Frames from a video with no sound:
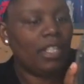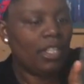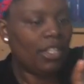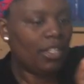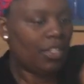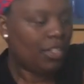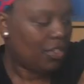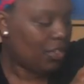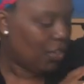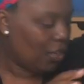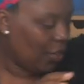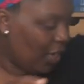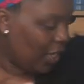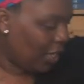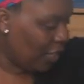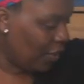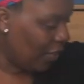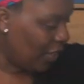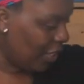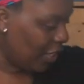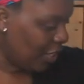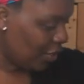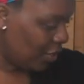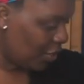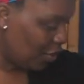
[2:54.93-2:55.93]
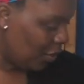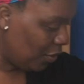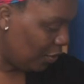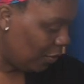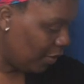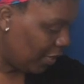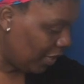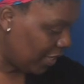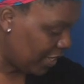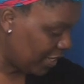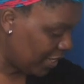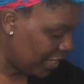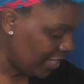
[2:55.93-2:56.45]
So, and you get 2
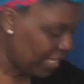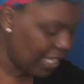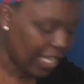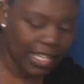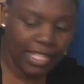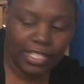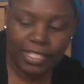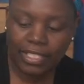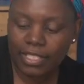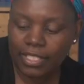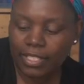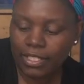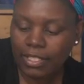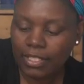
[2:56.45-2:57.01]
in the set.